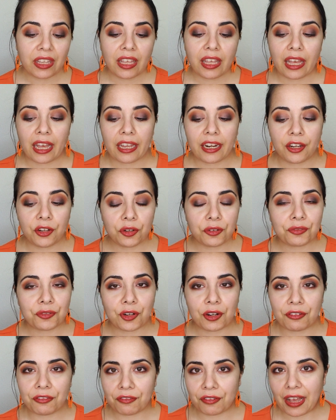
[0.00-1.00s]
and I know for
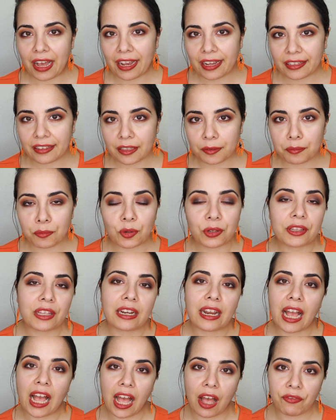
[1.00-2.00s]
a fact that more than
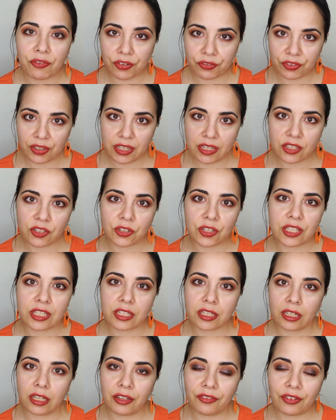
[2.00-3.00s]
half of these are
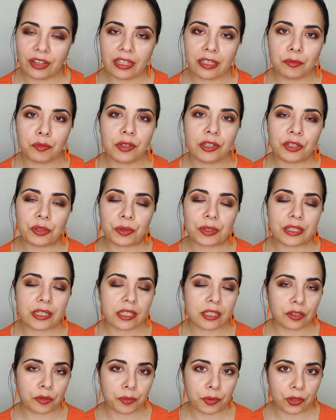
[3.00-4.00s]
still available and you can
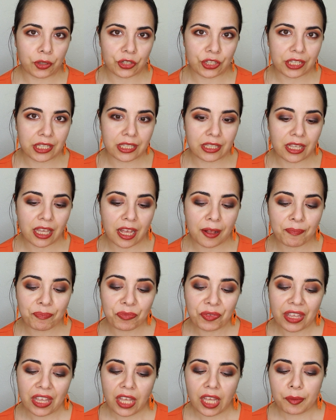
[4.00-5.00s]
still purchase them.
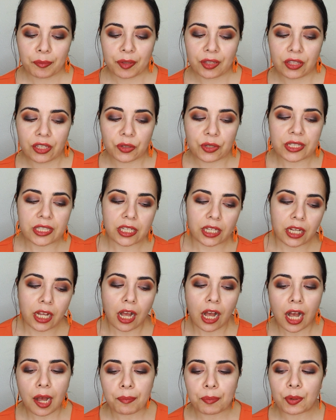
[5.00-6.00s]
But there is a
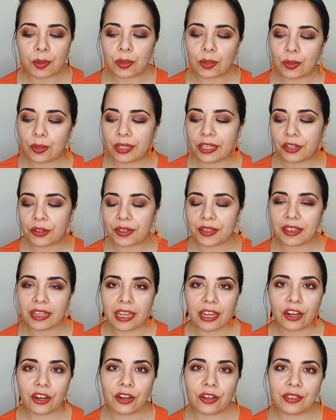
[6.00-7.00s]
couple here and
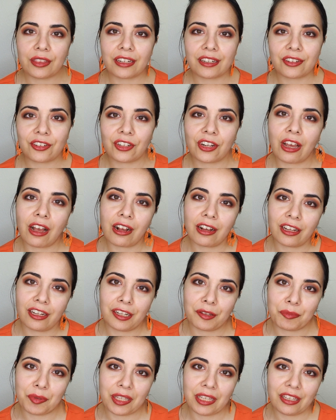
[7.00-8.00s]
there that are not going
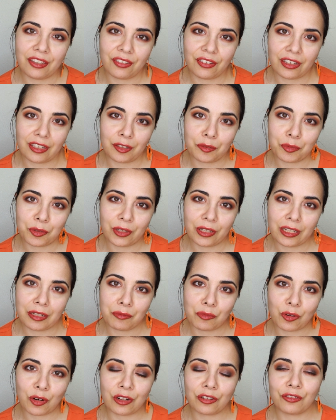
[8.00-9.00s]
to be available
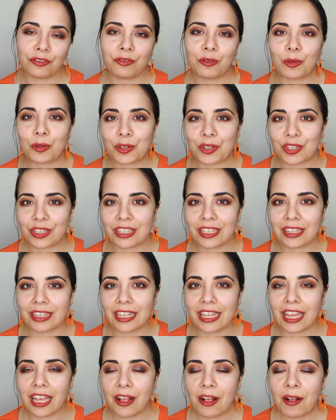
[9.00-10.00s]
anymore,
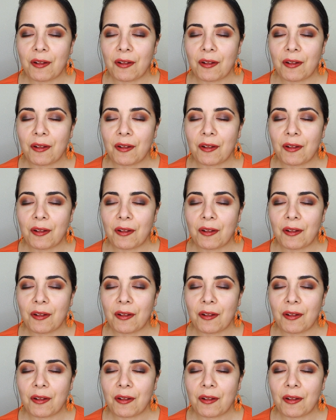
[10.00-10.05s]
unfortunately.